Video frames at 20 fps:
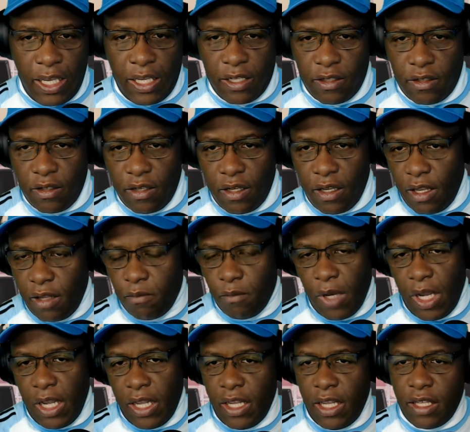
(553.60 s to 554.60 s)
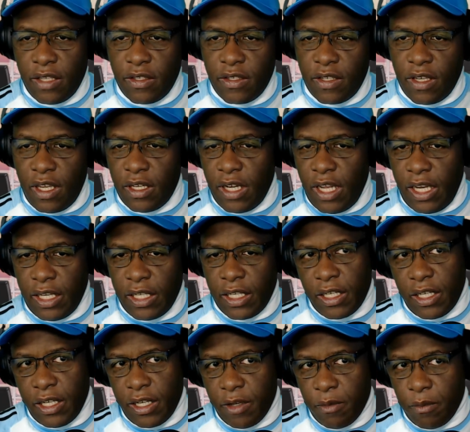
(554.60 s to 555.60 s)
And in my headset,
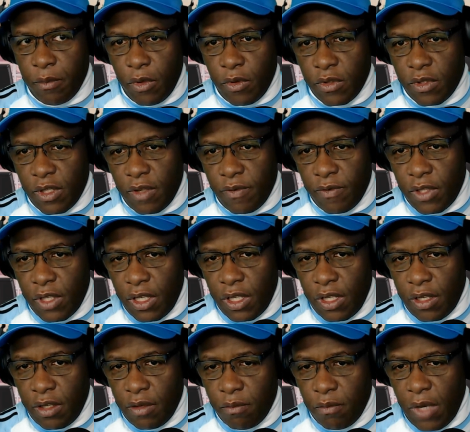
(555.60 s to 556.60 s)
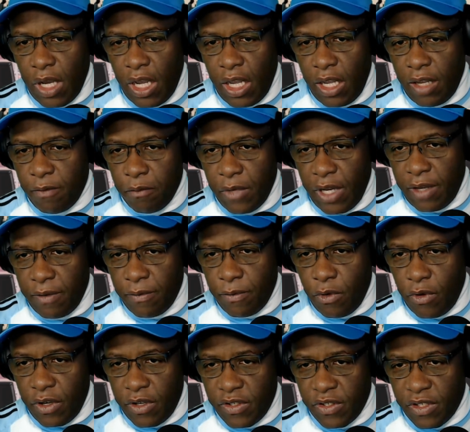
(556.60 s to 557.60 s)
I can hear most of
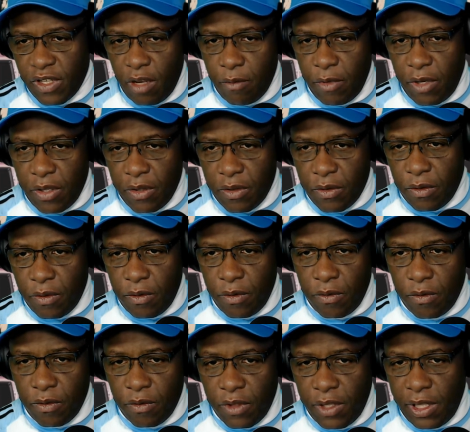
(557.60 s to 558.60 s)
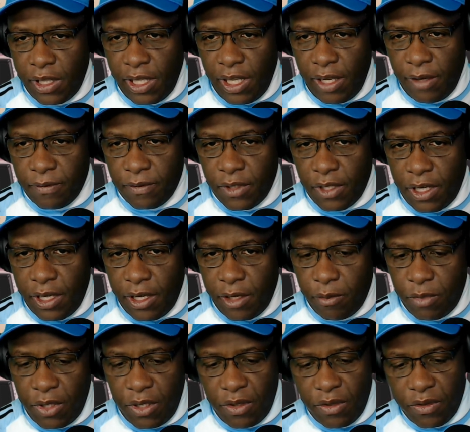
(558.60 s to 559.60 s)
my voice coming through the left
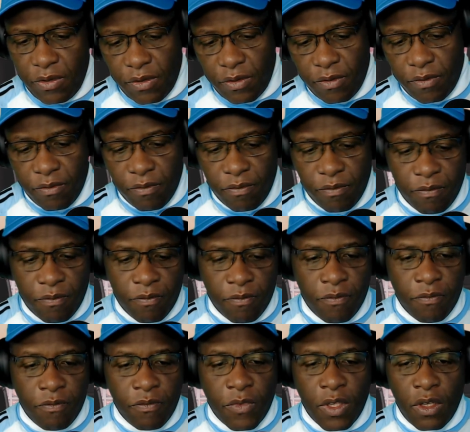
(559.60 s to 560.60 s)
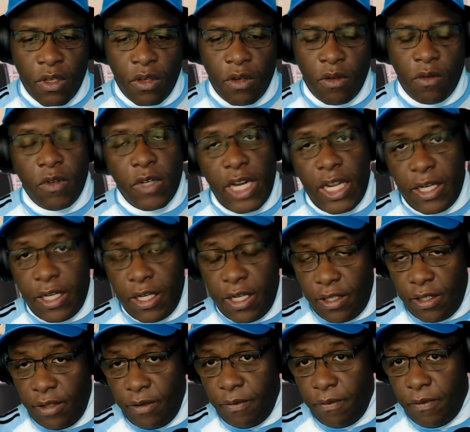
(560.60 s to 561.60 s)
earpiece. When I
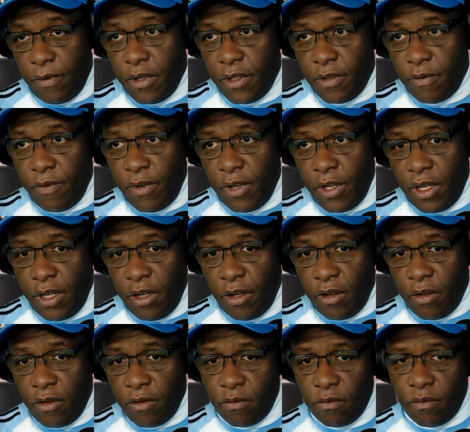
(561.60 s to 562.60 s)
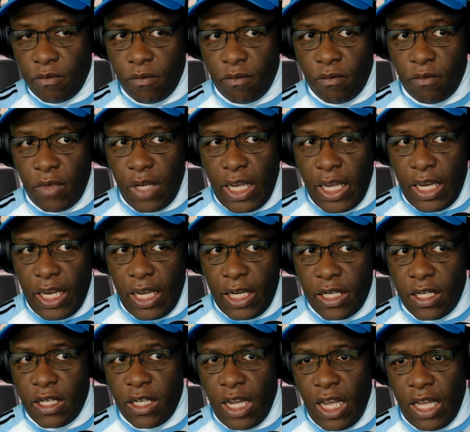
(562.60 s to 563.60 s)
did it in the first video,
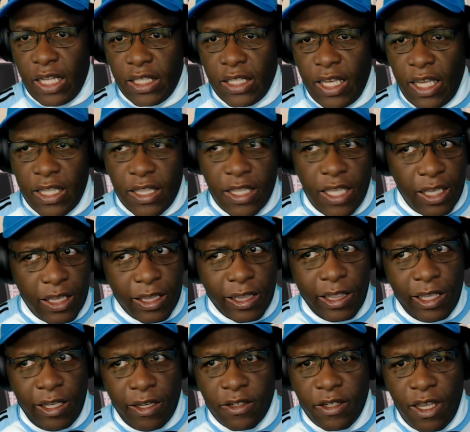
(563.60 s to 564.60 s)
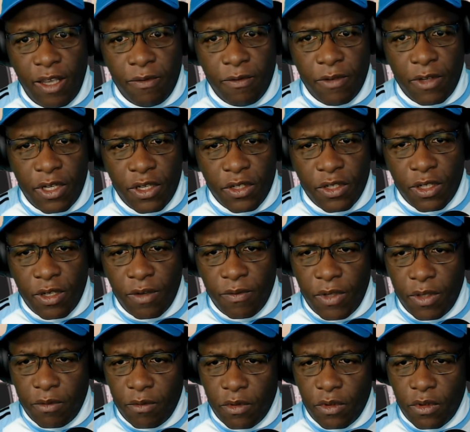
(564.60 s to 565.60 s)
I did not get that clear
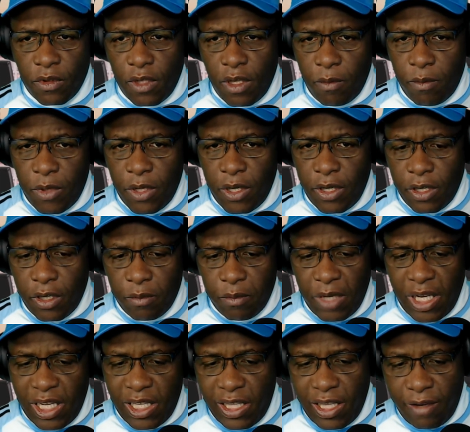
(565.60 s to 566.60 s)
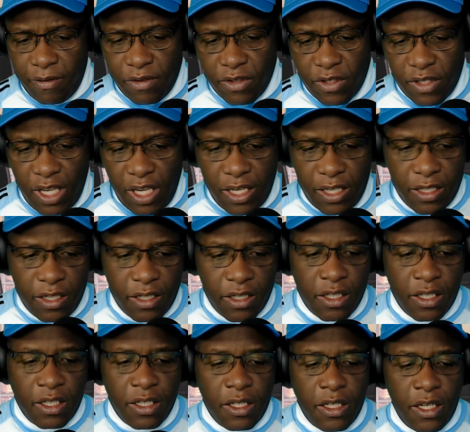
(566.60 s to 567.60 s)
definition of it appearing on my left
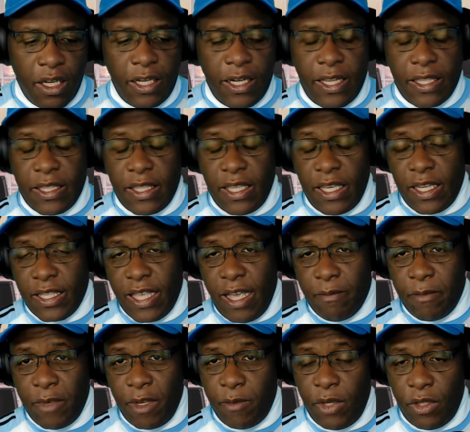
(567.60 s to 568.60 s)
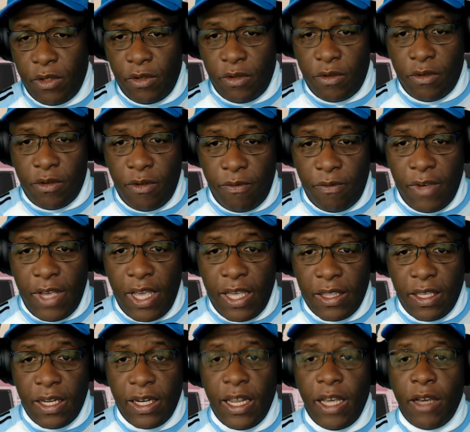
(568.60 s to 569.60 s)
side. And I think that may be due to the
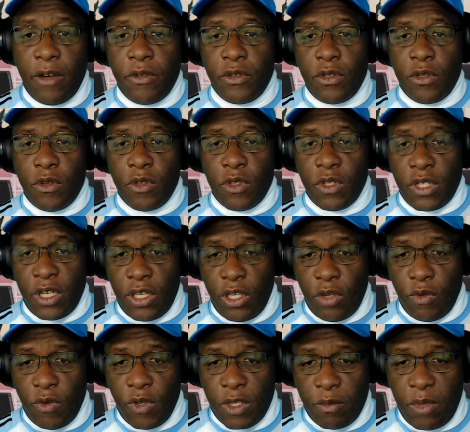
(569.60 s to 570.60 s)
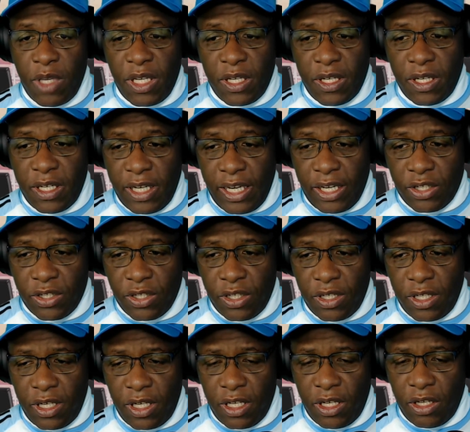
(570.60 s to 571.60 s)
fact that I was using a USB
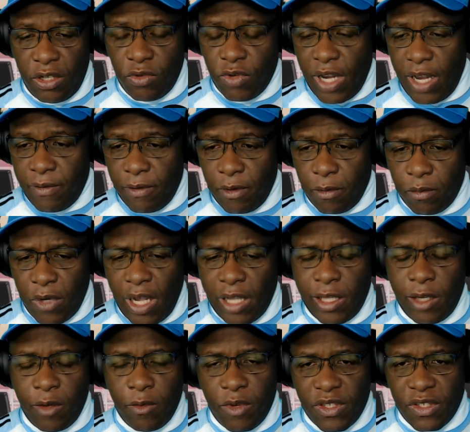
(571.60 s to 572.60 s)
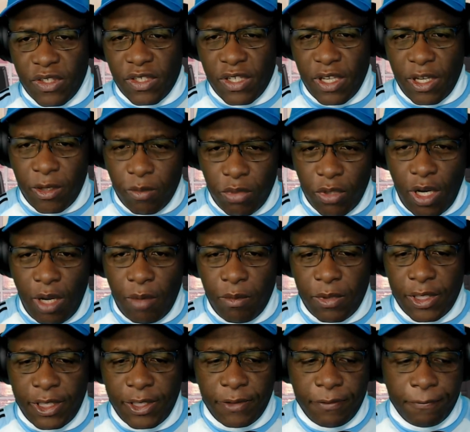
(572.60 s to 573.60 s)
connection and the driver probably wasn't set up
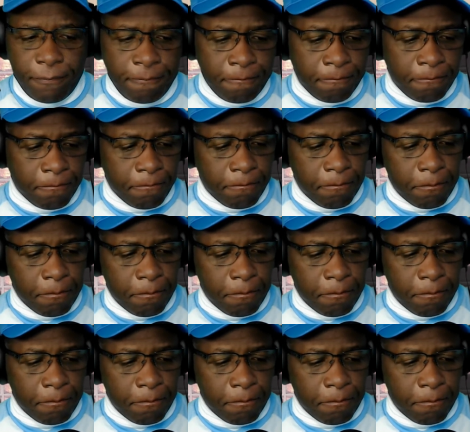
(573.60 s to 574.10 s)
properly.